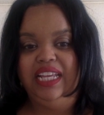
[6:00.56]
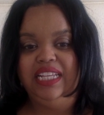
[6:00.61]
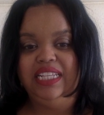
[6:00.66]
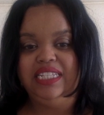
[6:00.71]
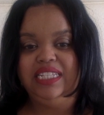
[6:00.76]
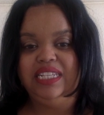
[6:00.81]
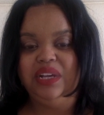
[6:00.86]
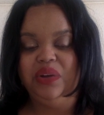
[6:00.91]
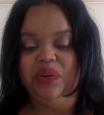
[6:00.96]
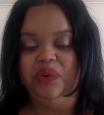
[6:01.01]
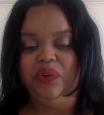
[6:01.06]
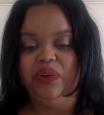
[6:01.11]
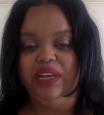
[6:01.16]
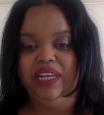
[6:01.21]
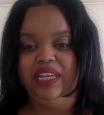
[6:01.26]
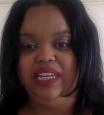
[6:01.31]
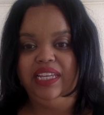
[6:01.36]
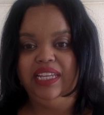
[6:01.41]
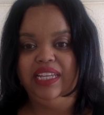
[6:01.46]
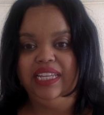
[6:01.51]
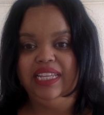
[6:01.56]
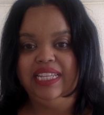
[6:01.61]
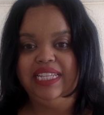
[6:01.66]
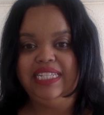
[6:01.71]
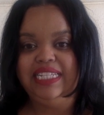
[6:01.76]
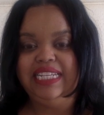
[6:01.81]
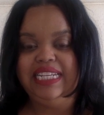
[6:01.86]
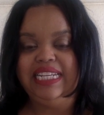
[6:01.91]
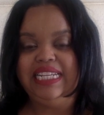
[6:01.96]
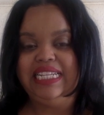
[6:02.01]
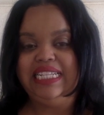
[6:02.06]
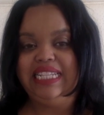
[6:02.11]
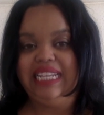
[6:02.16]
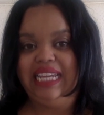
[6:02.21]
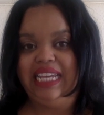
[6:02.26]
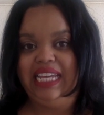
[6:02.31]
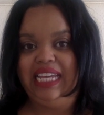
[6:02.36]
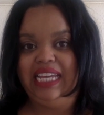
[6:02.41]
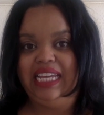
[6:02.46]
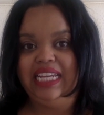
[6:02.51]
so the
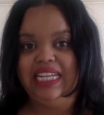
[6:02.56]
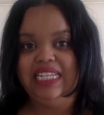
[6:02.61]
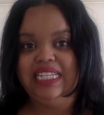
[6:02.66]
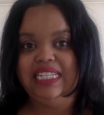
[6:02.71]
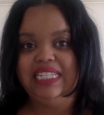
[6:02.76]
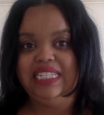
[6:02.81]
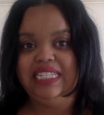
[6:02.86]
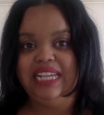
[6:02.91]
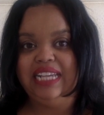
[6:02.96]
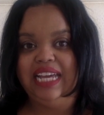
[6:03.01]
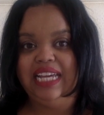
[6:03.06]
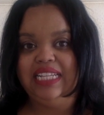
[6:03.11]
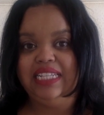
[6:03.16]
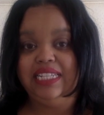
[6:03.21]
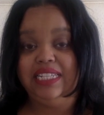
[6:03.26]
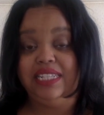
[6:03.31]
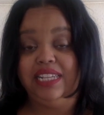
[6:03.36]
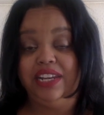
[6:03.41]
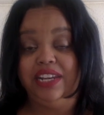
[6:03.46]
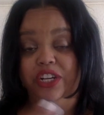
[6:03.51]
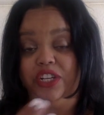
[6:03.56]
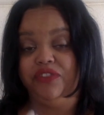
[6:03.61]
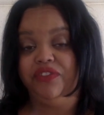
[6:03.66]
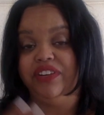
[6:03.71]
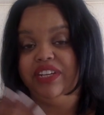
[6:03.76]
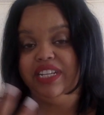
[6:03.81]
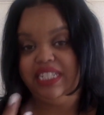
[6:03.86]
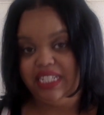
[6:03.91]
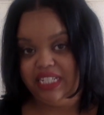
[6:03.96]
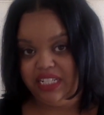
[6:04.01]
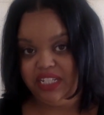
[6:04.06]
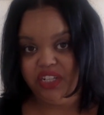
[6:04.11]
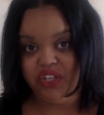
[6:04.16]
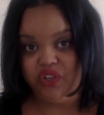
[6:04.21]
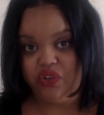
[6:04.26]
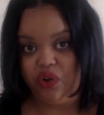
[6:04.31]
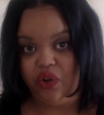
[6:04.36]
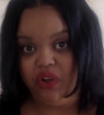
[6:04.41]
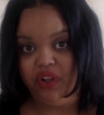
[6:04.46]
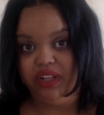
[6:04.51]
CDC says, the Centers for Disease
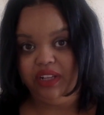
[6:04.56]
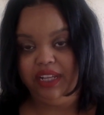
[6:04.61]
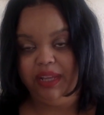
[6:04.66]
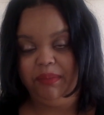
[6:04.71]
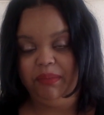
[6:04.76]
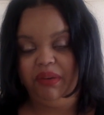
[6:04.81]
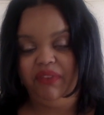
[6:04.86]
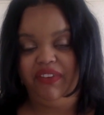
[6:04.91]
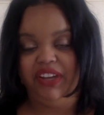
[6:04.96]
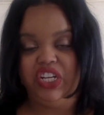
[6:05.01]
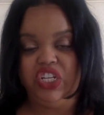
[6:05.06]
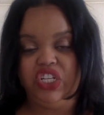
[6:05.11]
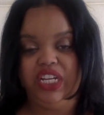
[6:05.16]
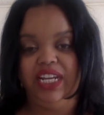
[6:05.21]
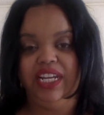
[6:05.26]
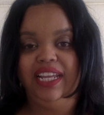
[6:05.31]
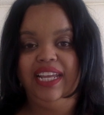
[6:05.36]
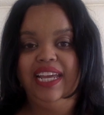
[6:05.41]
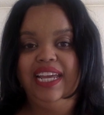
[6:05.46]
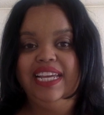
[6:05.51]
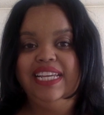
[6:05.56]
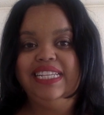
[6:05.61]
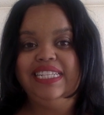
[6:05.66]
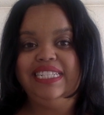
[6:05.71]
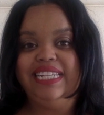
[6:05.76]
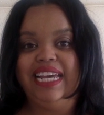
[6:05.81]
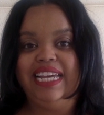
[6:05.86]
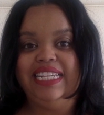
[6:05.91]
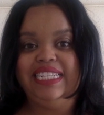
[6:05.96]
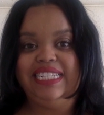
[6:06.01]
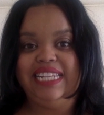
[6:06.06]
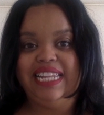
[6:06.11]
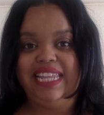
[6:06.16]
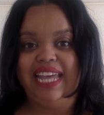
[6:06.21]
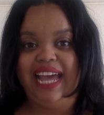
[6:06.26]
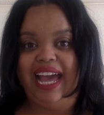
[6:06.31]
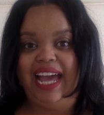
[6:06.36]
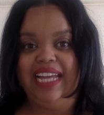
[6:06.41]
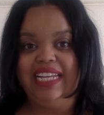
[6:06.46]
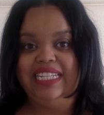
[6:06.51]
Control and Prevention says
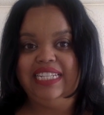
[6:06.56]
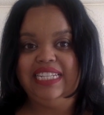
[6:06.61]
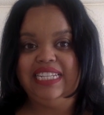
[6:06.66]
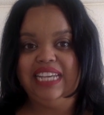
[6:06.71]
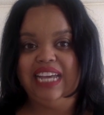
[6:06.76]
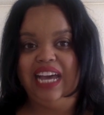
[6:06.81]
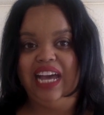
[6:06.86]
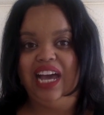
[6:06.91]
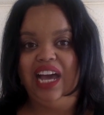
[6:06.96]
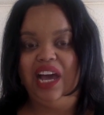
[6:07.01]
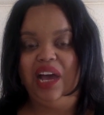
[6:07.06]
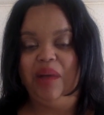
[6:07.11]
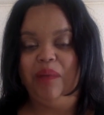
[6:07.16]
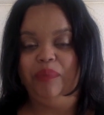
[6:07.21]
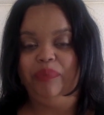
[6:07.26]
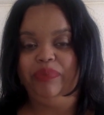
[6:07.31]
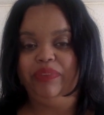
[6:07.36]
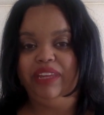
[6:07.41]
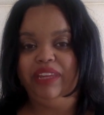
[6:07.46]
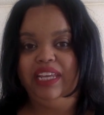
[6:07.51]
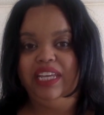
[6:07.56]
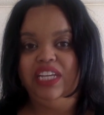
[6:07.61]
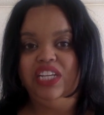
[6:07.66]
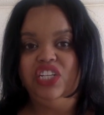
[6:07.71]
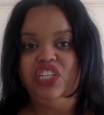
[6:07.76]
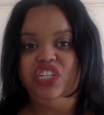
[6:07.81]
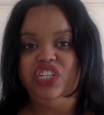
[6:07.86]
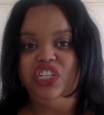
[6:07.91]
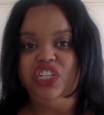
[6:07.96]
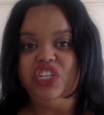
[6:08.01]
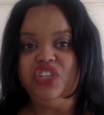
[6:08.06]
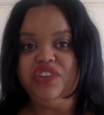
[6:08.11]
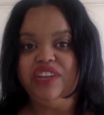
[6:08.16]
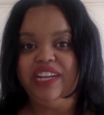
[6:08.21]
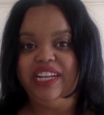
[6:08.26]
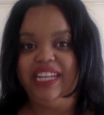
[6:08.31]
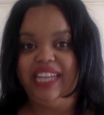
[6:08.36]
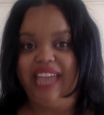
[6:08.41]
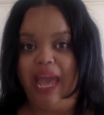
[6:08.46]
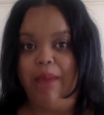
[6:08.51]
that
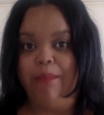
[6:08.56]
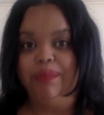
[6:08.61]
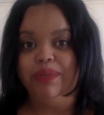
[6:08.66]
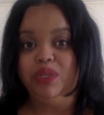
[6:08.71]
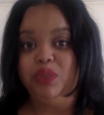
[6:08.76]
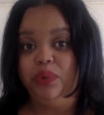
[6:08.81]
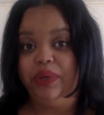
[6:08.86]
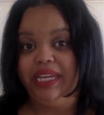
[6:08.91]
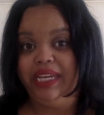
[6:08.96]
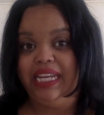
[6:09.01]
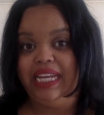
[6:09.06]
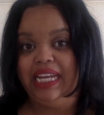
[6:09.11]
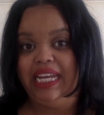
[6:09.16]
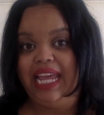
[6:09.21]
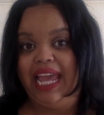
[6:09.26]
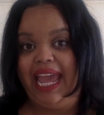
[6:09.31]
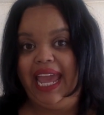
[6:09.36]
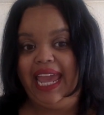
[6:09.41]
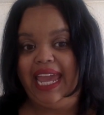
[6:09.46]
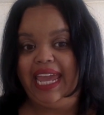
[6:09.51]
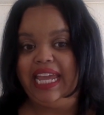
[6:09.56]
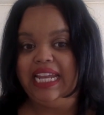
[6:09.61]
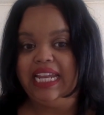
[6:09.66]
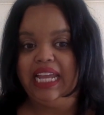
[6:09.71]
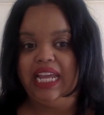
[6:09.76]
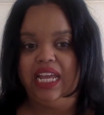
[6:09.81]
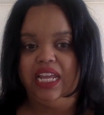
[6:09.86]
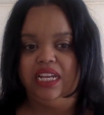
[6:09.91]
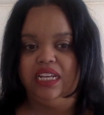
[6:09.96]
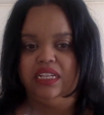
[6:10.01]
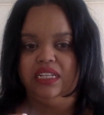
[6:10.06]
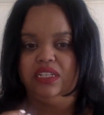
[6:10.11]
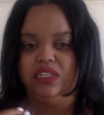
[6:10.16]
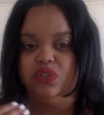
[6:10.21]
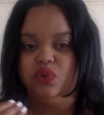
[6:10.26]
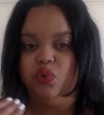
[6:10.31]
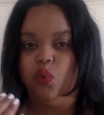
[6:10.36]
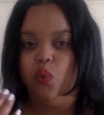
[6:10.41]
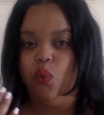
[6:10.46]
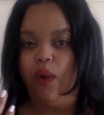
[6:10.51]
children get between 8 and
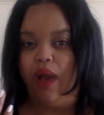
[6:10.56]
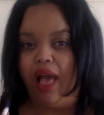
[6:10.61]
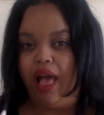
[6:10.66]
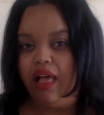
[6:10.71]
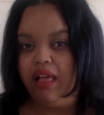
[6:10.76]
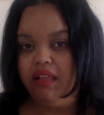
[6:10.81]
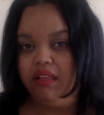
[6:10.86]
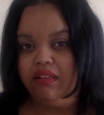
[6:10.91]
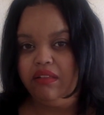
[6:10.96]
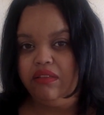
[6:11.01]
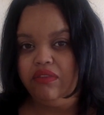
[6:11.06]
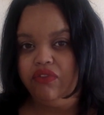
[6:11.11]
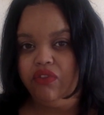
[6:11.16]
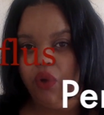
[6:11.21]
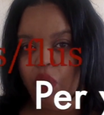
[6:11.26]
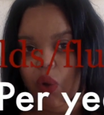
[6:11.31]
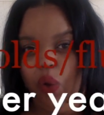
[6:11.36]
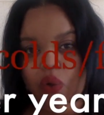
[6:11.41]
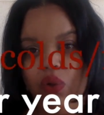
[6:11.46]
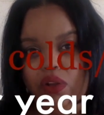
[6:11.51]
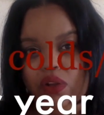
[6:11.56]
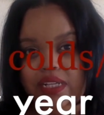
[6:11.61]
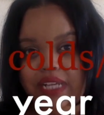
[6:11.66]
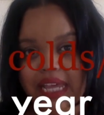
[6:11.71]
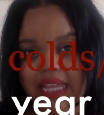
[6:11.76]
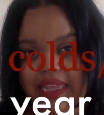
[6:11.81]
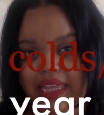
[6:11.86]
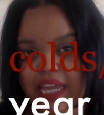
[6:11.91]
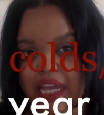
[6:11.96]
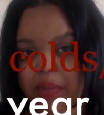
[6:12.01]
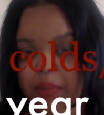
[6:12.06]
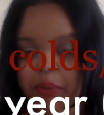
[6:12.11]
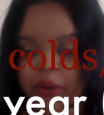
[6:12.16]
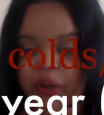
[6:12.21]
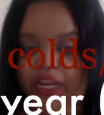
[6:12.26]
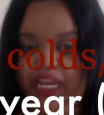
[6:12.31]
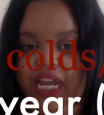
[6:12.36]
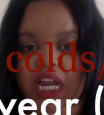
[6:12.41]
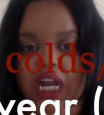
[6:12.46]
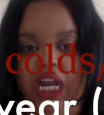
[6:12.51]
12 colds, I think,
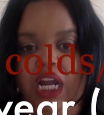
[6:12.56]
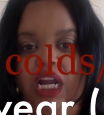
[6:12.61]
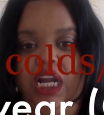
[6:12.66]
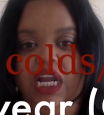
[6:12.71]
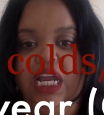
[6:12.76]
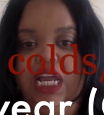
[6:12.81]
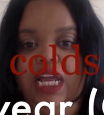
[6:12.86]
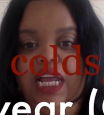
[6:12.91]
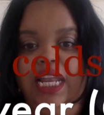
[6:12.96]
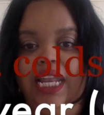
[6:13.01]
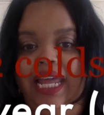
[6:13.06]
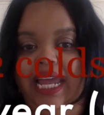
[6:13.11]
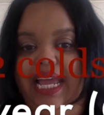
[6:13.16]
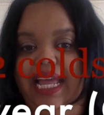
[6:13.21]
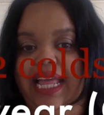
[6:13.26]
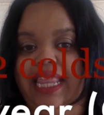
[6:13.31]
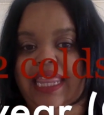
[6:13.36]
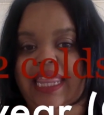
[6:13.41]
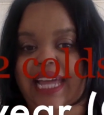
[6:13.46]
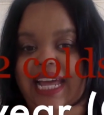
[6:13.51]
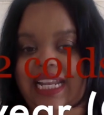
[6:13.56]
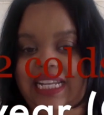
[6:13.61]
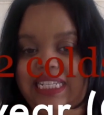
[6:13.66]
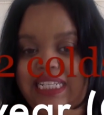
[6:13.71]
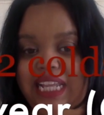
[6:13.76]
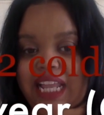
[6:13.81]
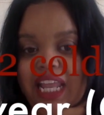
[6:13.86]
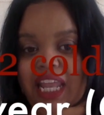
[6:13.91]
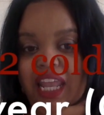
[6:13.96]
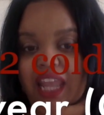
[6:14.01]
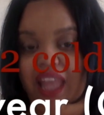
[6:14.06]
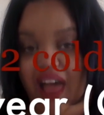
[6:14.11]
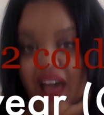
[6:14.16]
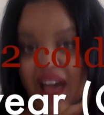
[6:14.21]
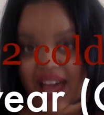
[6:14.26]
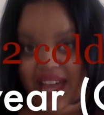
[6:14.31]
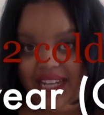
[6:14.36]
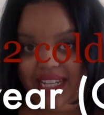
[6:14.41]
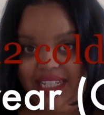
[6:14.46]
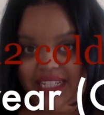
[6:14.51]
per year. Like that's a
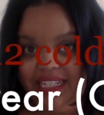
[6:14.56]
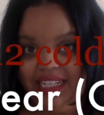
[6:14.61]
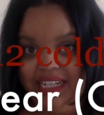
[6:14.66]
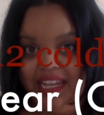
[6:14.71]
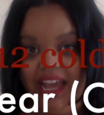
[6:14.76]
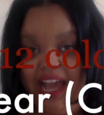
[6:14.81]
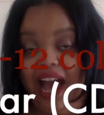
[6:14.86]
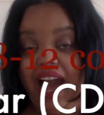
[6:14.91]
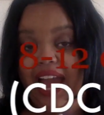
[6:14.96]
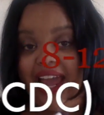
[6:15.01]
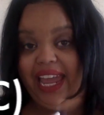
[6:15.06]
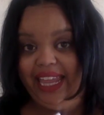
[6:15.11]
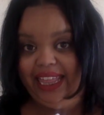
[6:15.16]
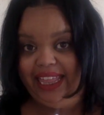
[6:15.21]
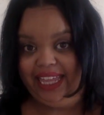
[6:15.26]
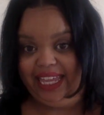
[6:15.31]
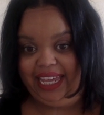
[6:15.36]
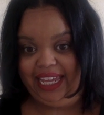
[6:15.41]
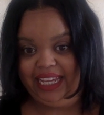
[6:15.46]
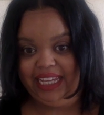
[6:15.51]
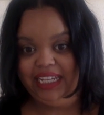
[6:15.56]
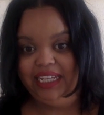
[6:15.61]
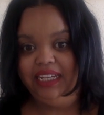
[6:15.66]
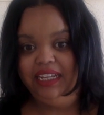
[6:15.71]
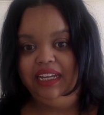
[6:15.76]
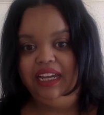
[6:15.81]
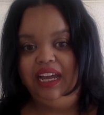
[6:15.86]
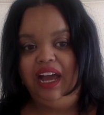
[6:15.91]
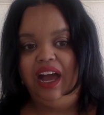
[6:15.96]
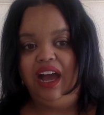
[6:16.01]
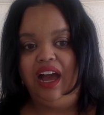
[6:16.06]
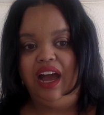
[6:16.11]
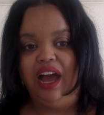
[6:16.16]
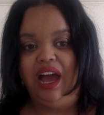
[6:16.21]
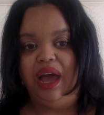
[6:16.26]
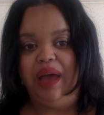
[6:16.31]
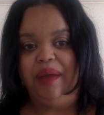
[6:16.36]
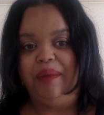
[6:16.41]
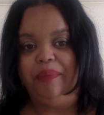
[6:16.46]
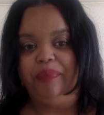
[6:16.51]
lot, I think.
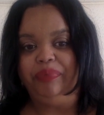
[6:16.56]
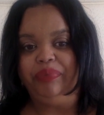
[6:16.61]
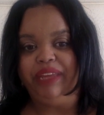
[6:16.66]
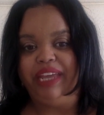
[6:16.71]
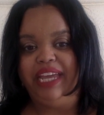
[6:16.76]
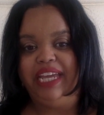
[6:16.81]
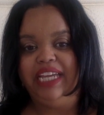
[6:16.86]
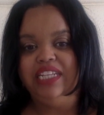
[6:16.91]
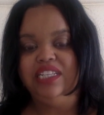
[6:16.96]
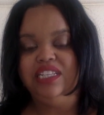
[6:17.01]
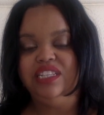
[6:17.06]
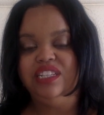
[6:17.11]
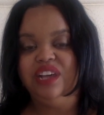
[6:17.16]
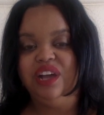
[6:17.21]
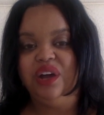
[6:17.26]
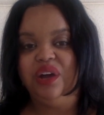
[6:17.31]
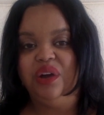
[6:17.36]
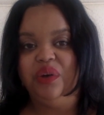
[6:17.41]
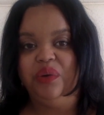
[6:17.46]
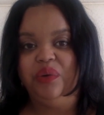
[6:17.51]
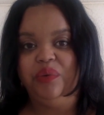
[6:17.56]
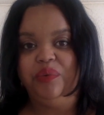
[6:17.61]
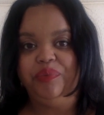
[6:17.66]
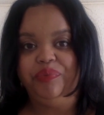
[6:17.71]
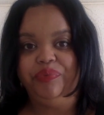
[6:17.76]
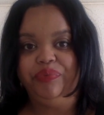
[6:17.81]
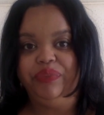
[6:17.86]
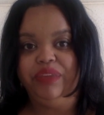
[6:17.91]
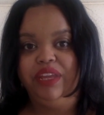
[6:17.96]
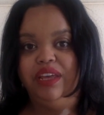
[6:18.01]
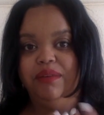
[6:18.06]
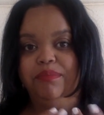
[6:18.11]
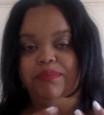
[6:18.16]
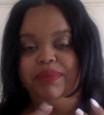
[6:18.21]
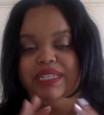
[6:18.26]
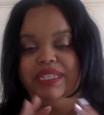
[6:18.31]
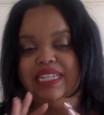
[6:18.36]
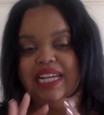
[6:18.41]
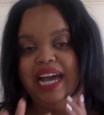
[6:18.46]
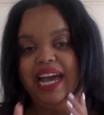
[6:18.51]
And so
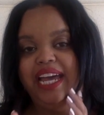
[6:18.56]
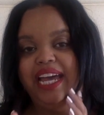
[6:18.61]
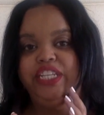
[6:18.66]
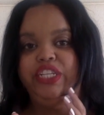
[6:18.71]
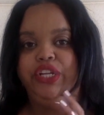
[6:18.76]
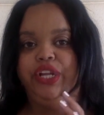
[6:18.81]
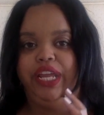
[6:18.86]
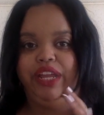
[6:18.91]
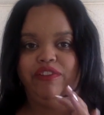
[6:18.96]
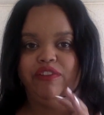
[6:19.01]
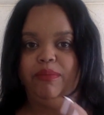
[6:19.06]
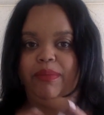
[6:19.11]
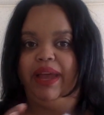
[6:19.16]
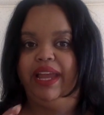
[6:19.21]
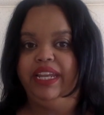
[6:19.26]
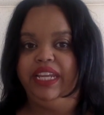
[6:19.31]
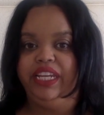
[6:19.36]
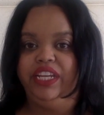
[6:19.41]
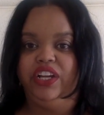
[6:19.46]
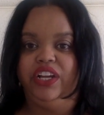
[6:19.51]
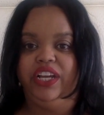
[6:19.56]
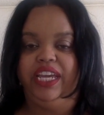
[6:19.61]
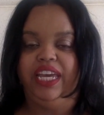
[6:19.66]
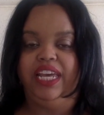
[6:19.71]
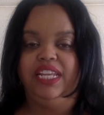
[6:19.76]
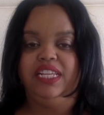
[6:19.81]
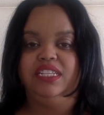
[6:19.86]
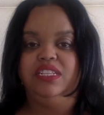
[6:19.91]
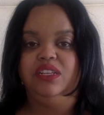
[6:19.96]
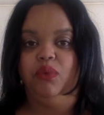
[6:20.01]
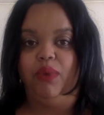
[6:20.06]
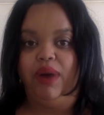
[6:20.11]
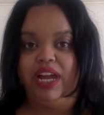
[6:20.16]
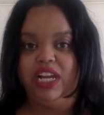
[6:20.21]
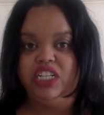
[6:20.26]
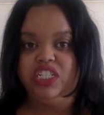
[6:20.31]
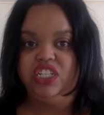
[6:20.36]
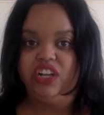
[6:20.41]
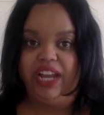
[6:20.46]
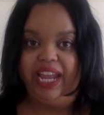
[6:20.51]
besides, like reminding your kids to
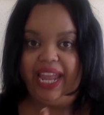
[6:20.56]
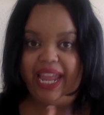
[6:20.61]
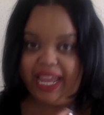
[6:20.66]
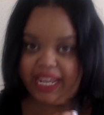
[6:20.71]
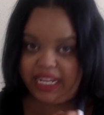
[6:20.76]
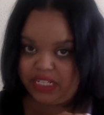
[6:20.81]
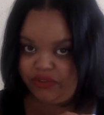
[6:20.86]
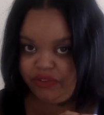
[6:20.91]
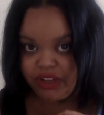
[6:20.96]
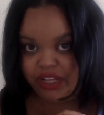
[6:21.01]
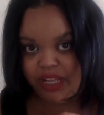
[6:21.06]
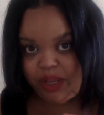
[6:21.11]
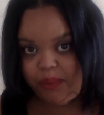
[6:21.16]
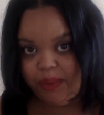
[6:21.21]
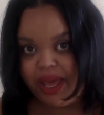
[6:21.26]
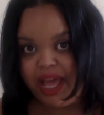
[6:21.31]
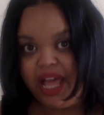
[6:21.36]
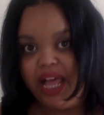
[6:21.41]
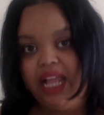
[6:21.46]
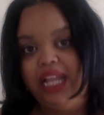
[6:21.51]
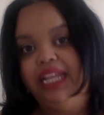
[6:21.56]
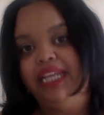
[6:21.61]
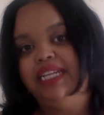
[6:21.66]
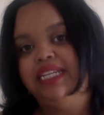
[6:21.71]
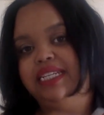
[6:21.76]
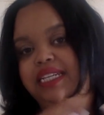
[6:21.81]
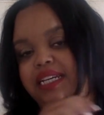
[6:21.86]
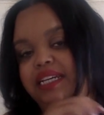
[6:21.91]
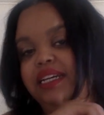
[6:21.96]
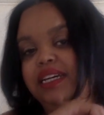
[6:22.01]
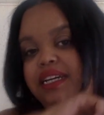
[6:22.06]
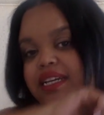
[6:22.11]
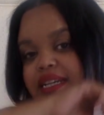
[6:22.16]
wash their hands really well and to